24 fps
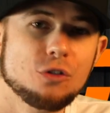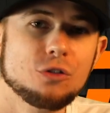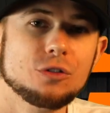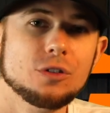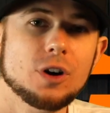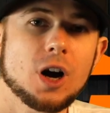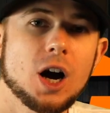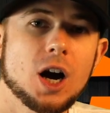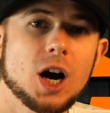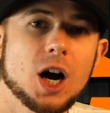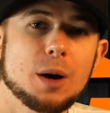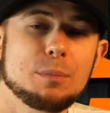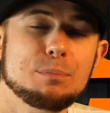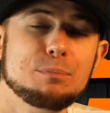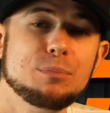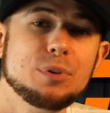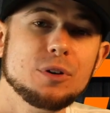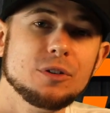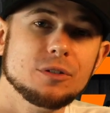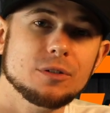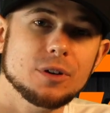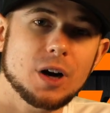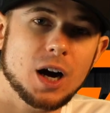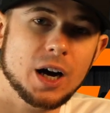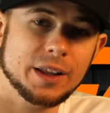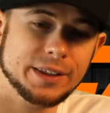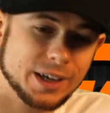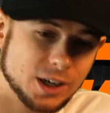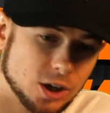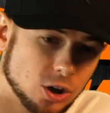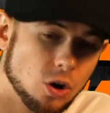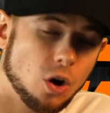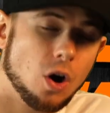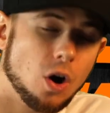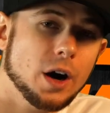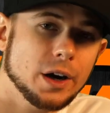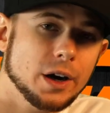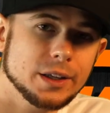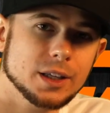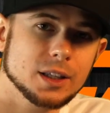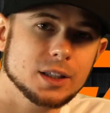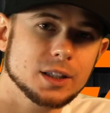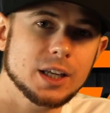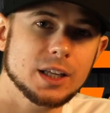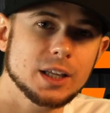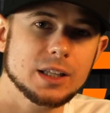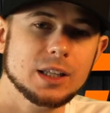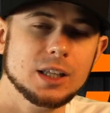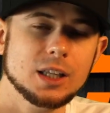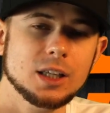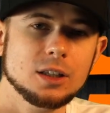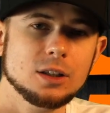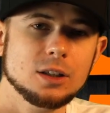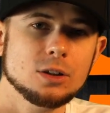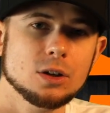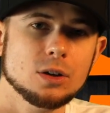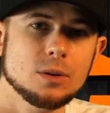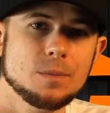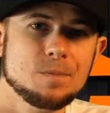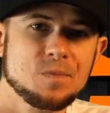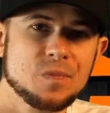on a car that, you know,